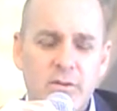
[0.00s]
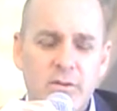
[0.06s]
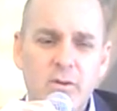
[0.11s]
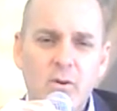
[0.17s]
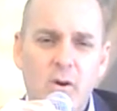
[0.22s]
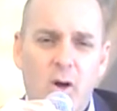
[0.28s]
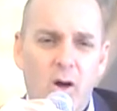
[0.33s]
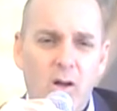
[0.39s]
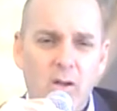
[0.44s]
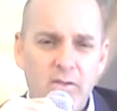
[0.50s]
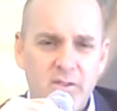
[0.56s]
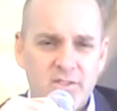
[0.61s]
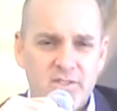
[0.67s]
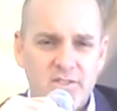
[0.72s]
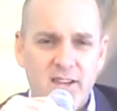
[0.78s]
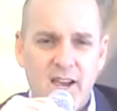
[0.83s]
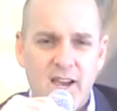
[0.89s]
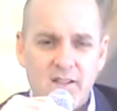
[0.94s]
through
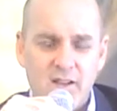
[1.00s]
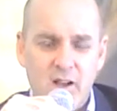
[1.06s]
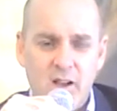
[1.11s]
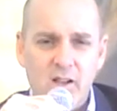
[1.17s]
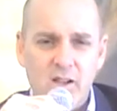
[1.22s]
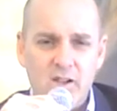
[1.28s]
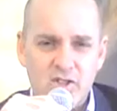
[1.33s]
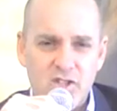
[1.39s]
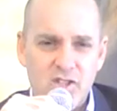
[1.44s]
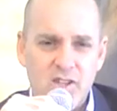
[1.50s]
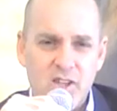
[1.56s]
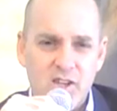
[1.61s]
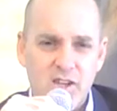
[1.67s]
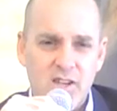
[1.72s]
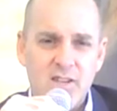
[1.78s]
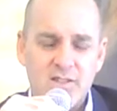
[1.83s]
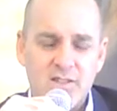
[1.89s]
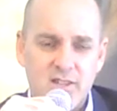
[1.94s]
all this
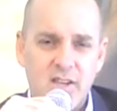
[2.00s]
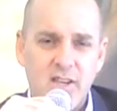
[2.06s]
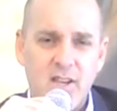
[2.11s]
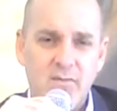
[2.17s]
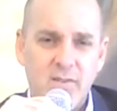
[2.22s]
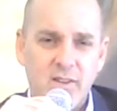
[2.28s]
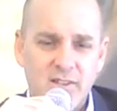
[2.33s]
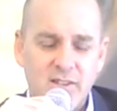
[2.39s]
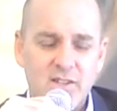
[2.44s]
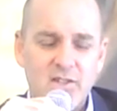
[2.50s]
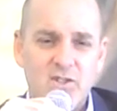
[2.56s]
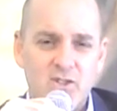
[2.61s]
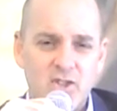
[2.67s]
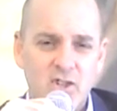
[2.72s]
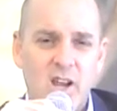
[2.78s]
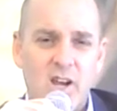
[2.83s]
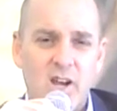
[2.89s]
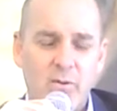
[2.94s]
technology that He has given
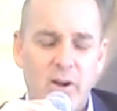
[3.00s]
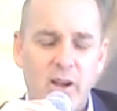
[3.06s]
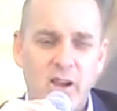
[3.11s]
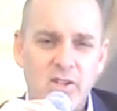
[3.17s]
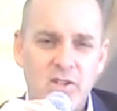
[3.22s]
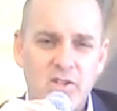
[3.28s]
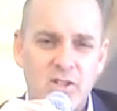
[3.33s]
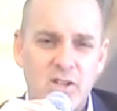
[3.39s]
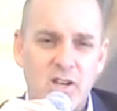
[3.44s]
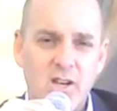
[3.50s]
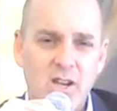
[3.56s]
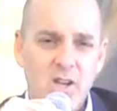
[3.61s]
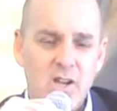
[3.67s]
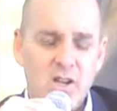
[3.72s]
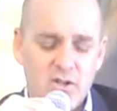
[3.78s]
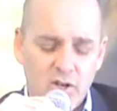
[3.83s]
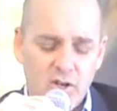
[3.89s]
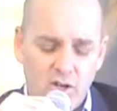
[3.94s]
this
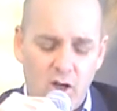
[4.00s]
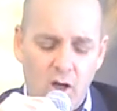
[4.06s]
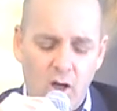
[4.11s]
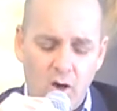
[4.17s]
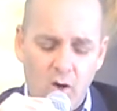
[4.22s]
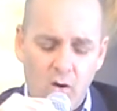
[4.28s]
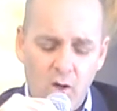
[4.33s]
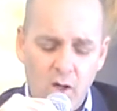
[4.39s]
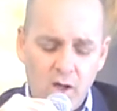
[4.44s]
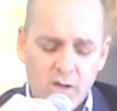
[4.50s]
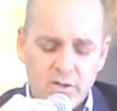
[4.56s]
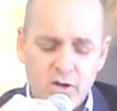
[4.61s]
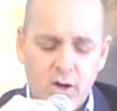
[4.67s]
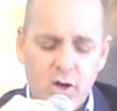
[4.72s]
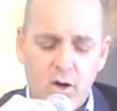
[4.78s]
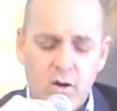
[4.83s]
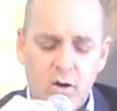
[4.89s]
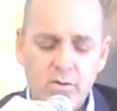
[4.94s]
generation to go
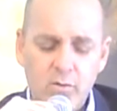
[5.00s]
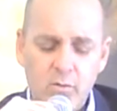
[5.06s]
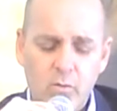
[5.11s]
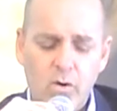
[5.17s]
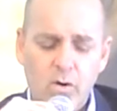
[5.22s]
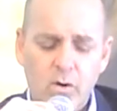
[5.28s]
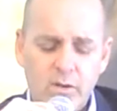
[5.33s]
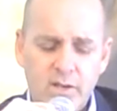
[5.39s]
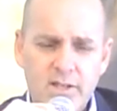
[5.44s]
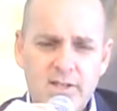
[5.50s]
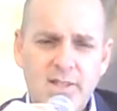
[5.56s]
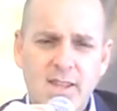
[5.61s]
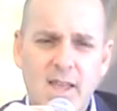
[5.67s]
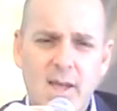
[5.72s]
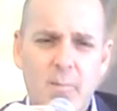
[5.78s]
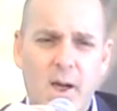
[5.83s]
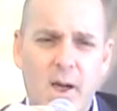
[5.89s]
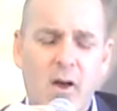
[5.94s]
to all the world.
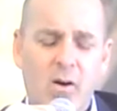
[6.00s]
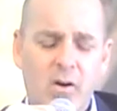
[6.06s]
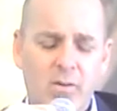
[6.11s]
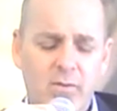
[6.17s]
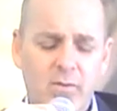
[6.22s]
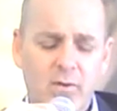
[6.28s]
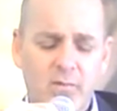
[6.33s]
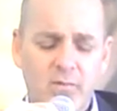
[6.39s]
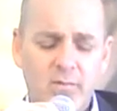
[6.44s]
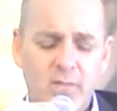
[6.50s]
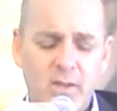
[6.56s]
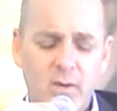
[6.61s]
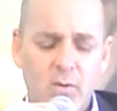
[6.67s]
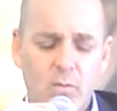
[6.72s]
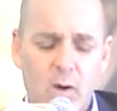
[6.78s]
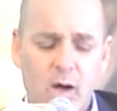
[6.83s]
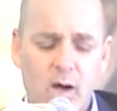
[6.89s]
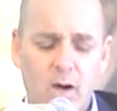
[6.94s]
Isn't that powerful?
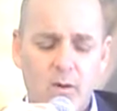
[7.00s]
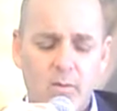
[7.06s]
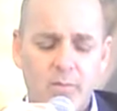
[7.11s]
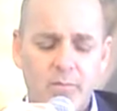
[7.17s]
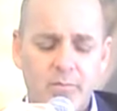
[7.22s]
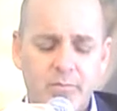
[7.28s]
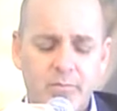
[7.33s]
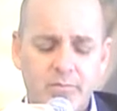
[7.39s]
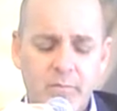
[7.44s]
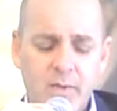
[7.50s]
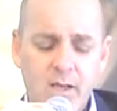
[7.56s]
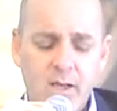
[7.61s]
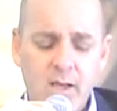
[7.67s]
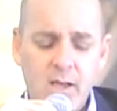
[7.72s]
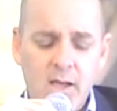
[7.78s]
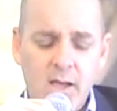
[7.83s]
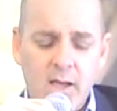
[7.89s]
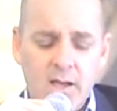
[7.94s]
Wow.
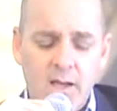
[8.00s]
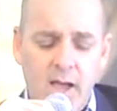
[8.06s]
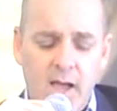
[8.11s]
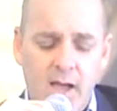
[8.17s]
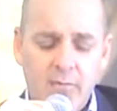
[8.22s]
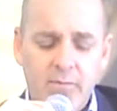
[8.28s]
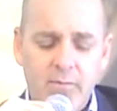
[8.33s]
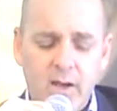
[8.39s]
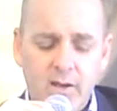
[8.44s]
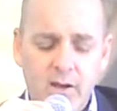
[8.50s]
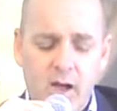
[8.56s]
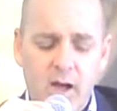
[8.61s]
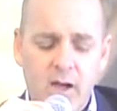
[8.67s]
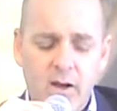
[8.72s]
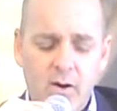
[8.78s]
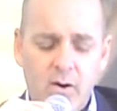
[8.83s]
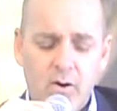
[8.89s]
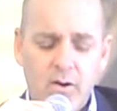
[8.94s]
Have they
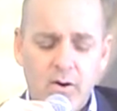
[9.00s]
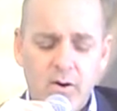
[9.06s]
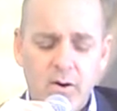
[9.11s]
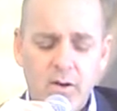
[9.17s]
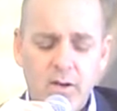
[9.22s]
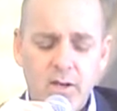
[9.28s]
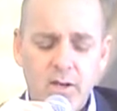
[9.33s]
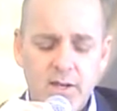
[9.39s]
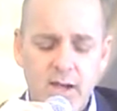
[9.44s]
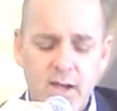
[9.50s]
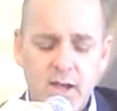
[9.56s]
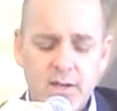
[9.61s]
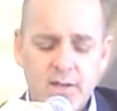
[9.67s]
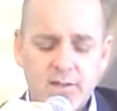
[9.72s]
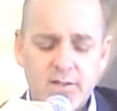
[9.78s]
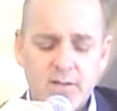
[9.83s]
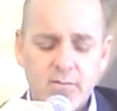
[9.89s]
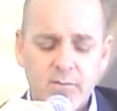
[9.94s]
not heard?
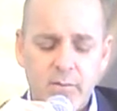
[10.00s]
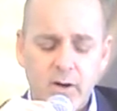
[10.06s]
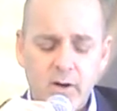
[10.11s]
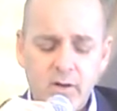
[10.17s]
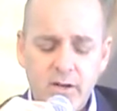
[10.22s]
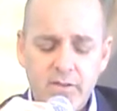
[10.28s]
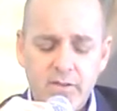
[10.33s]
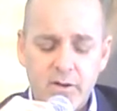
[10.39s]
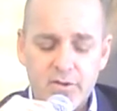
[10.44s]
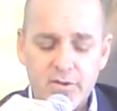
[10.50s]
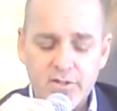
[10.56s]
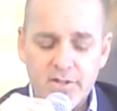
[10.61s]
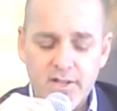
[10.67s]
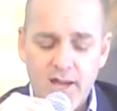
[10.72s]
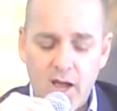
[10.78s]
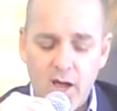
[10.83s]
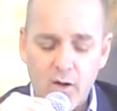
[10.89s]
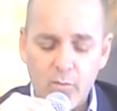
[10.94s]
Yes, verily
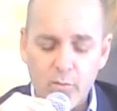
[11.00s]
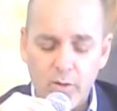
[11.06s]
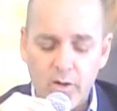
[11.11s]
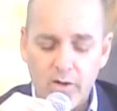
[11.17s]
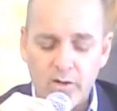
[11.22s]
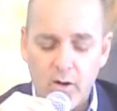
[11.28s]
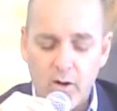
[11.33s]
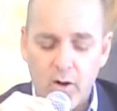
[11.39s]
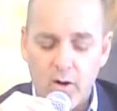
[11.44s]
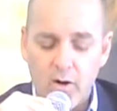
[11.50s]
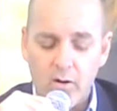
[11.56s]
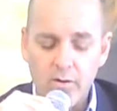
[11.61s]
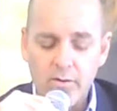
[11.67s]
their sound went into